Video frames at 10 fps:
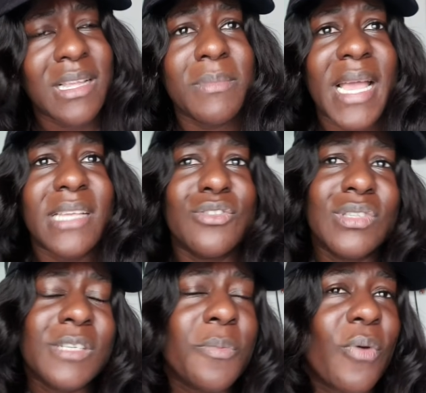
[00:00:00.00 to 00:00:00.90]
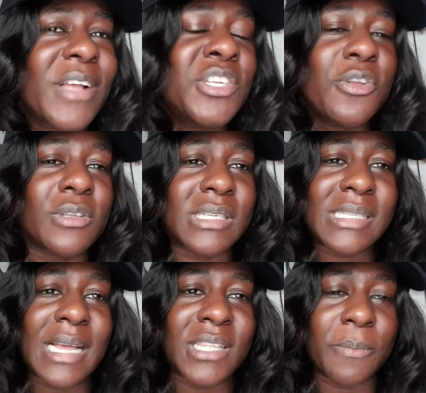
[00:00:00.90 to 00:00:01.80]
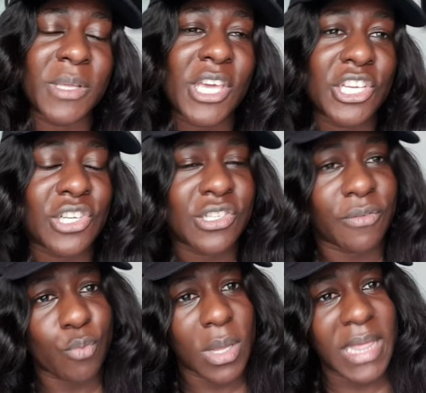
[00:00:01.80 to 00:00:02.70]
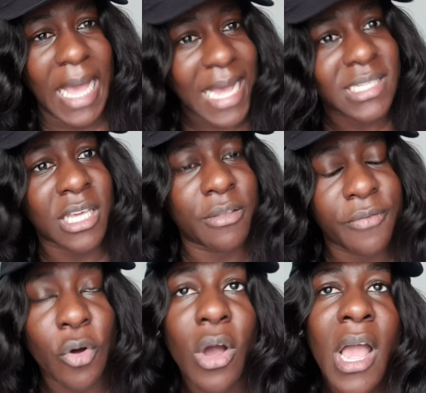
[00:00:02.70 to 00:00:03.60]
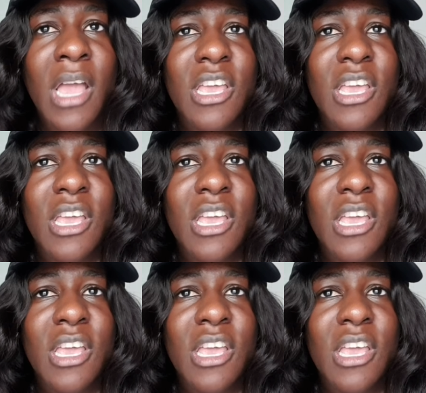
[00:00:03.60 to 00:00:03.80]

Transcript: And I'm like, do these people actually understand the implications of what they're asking for?